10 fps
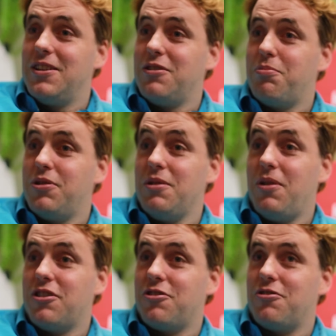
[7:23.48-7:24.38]
there's pretty
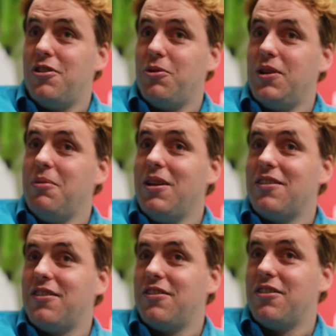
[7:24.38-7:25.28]
much no
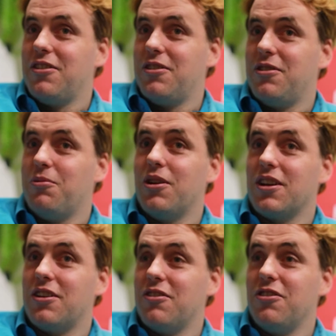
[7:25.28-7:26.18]
limits to what
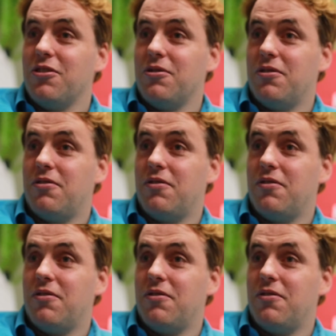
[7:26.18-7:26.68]
it can do.